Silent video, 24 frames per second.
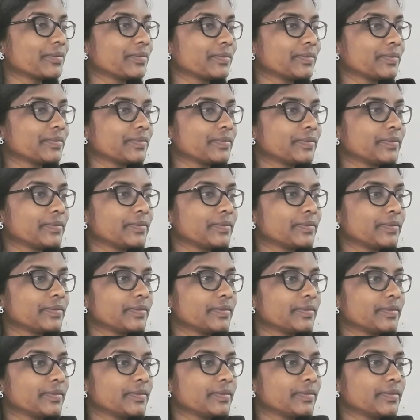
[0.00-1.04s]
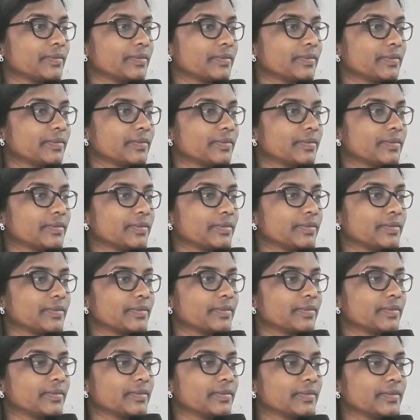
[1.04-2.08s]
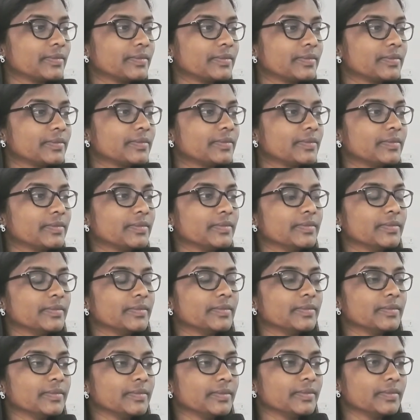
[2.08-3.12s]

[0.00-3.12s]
No one is speaking in this clip.